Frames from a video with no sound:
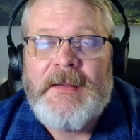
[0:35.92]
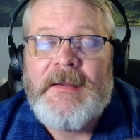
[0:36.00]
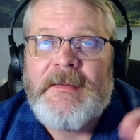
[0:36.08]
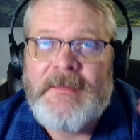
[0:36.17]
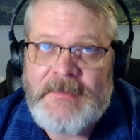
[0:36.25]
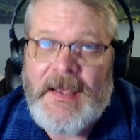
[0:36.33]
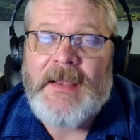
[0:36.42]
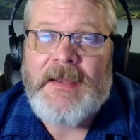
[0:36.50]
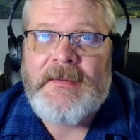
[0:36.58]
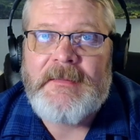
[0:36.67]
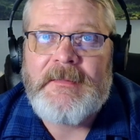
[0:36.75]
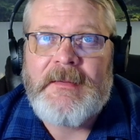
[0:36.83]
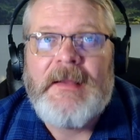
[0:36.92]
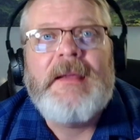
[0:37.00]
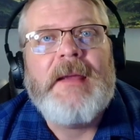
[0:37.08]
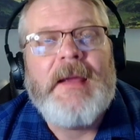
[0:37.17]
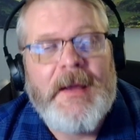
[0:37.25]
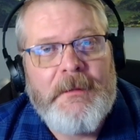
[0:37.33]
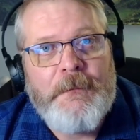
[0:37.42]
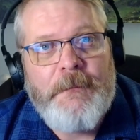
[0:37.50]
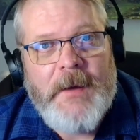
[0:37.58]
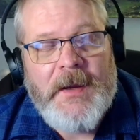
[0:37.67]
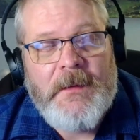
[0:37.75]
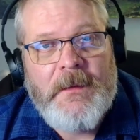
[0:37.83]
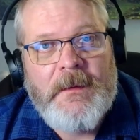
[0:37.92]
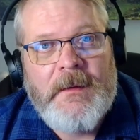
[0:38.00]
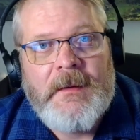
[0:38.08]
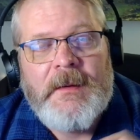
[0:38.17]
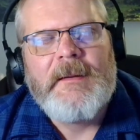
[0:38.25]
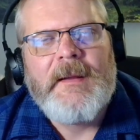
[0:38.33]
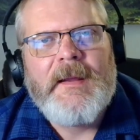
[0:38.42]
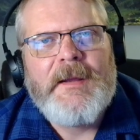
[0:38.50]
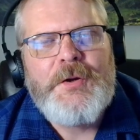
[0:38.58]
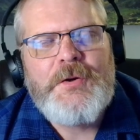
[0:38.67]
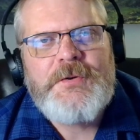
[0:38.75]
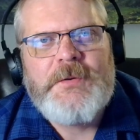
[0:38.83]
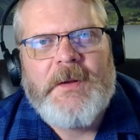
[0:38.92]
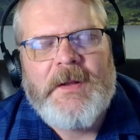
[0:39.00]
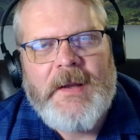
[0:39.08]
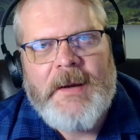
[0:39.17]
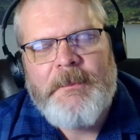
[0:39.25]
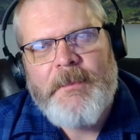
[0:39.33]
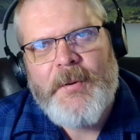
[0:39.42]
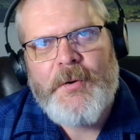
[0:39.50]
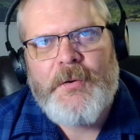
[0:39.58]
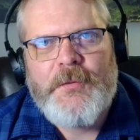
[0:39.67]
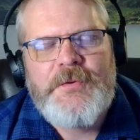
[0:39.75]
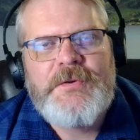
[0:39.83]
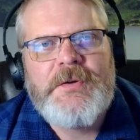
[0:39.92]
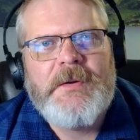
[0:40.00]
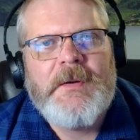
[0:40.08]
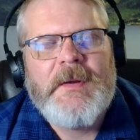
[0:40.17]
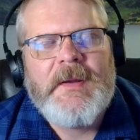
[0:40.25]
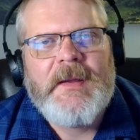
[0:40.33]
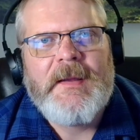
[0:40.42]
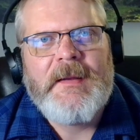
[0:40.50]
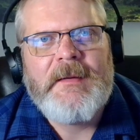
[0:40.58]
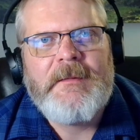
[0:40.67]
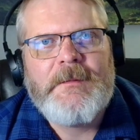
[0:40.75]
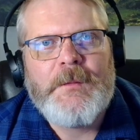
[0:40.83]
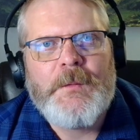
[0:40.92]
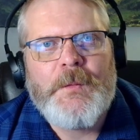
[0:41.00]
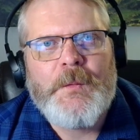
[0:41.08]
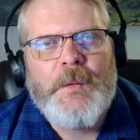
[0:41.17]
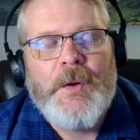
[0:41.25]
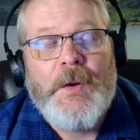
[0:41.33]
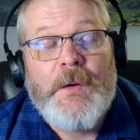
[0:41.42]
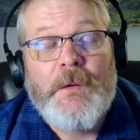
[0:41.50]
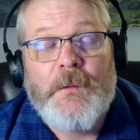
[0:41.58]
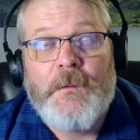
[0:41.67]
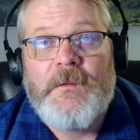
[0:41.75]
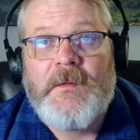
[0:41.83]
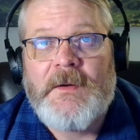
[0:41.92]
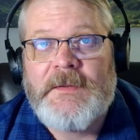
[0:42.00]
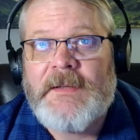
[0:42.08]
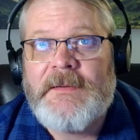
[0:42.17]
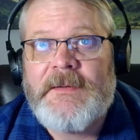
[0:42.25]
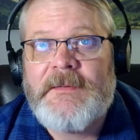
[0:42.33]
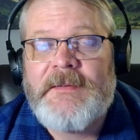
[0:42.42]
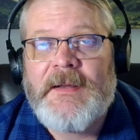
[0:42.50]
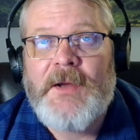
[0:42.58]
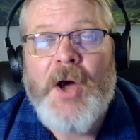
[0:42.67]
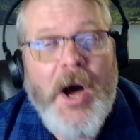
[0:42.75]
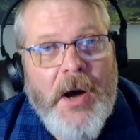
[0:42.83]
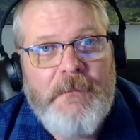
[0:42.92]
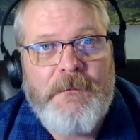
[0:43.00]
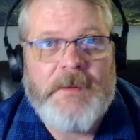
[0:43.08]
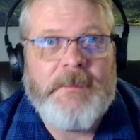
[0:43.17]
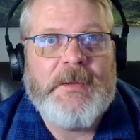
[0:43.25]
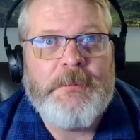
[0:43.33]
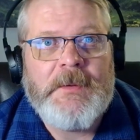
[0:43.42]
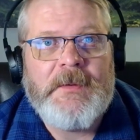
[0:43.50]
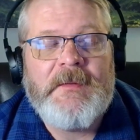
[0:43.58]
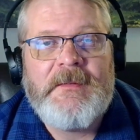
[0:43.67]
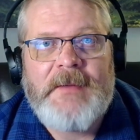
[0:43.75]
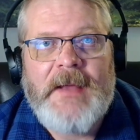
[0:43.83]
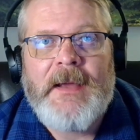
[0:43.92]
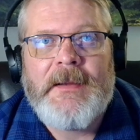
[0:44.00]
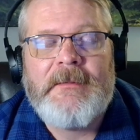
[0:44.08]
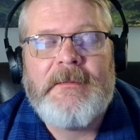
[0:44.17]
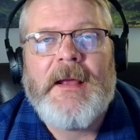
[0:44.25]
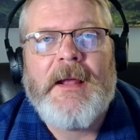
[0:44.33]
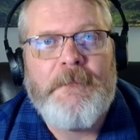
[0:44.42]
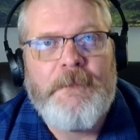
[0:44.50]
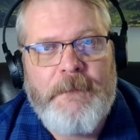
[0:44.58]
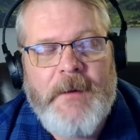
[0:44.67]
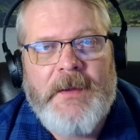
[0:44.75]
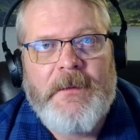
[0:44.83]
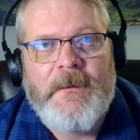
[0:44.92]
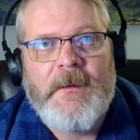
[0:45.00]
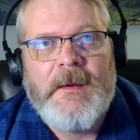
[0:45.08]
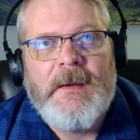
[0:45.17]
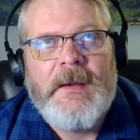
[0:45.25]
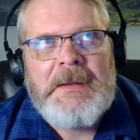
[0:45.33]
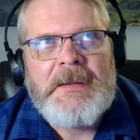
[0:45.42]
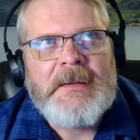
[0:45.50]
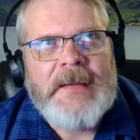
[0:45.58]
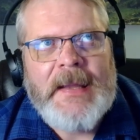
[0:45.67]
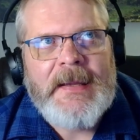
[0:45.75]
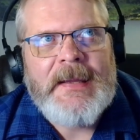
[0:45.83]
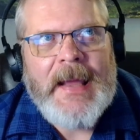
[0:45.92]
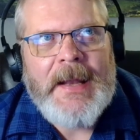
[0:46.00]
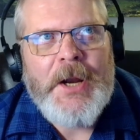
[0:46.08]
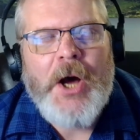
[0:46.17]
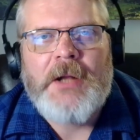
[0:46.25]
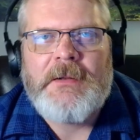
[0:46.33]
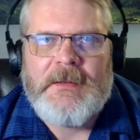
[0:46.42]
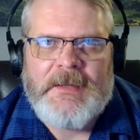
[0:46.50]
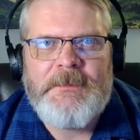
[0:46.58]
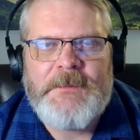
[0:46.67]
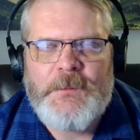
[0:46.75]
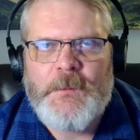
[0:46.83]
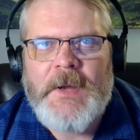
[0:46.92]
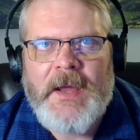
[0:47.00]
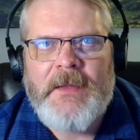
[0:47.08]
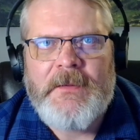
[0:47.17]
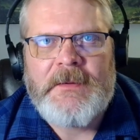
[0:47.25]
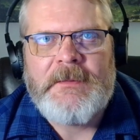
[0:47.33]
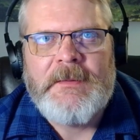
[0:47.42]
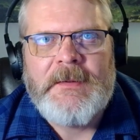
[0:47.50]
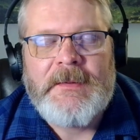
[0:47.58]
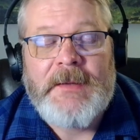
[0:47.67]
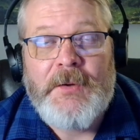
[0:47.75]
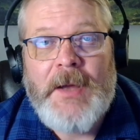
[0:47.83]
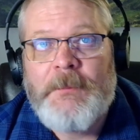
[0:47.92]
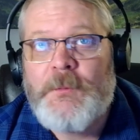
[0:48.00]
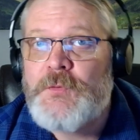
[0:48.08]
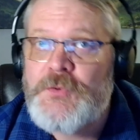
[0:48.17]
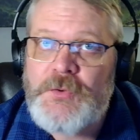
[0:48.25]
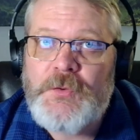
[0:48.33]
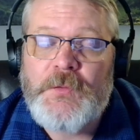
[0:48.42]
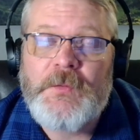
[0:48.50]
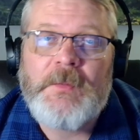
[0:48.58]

science and faith. The usual approach is to consider that there's a conflict between science and faith. They cannot live together. They have to choose